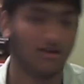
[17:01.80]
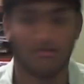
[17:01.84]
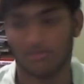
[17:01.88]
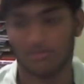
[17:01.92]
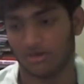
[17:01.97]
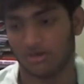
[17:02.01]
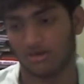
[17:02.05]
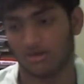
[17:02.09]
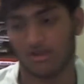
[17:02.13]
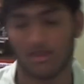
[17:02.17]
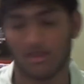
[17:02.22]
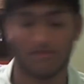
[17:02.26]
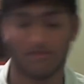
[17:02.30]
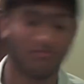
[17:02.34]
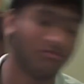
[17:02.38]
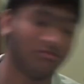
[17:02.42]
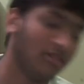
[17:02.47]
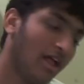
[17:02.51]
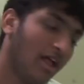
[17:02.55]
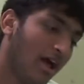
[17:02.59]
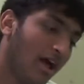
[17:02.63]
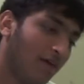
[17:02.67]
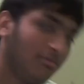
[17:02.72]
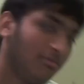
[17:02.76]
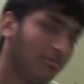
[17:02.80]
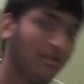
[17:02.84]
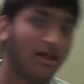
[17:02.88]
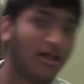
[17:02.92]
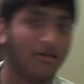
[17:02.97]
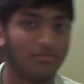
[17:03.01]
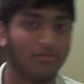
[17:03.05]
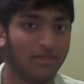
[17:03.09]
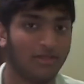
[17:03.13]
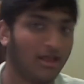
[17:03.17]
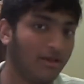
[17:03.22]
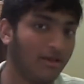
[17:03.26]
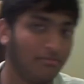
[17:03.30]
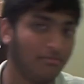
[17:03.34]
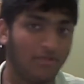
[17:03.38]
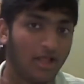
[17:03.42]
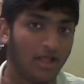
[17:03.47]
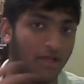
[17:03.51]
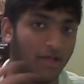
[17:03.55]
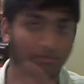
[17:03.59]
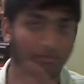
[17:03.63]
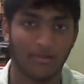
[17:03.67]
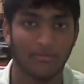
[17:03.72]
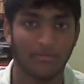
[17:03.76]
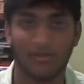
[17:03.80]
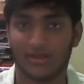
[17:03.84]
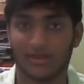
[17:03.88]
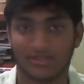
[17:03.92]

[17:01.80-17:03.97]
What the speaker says: They're like, blah blah blah blah blah blah.